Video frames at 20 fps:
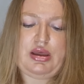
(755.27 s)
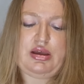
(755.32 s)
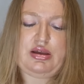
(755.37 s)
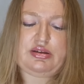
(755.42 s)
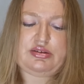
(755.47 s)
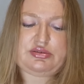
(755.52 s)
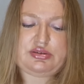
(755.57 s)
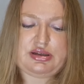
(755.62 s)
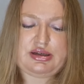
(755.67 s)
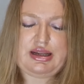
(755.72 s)

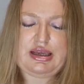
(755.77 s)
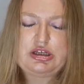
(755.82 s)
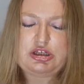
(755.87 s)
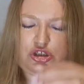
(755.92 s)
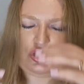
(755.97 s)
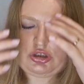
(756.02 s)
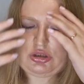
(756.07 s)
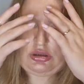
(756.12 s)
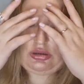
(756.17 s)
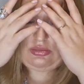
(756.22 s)

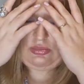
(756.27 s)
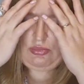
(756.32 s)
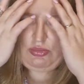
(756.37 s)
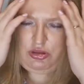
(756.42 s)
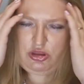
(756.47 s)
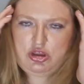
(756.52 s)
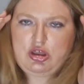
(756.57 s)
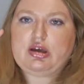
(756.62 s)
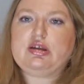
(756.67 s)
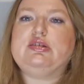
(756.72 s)
selection,
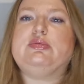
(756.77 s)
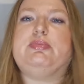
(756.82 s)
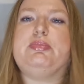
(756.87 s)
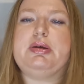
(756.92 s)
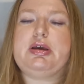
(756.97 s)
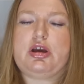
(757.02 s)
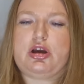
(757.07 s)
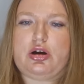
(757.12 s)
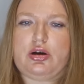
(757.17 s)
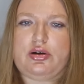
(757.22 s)
just
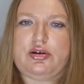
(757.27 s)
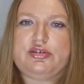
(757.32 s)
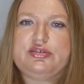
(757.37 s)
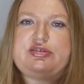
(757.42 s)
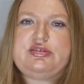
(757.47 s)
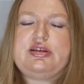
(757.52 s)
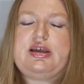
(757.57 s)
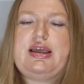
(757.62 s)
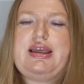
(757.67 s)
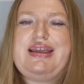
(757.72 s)

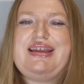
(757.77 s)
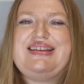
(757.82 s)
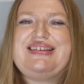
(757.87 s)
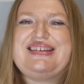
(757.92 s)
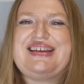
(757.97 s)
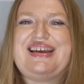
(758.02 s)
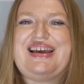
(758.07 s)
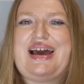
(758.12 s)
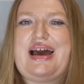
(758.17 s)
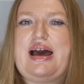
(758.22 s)
because it
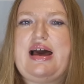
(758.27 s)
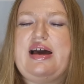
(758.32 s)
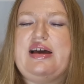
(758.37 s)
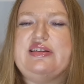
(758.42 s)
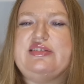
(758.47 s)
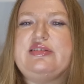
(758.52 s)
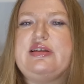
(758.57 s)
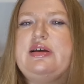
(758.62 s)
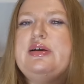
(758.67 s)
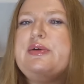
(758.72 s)

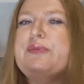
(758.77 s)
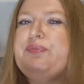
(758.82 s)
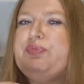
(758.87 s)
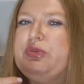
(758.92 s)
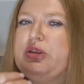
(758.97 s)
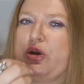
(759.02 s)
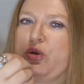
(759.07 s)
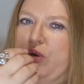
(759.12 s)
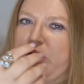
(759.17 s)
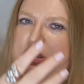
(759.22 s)
has
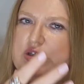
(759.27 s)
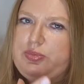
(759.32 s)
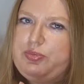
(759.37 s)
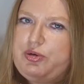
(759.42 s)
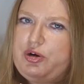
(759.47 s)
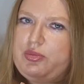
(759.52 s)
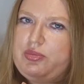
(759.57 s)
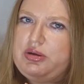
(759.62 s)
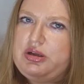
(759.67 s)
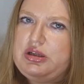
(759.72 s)
quite a
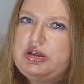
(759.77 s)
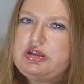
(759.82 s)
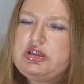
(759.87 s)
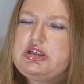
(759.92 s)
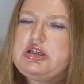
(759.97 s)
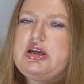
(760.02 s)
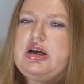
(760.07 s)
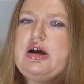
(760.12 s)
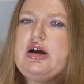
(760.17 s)
prominent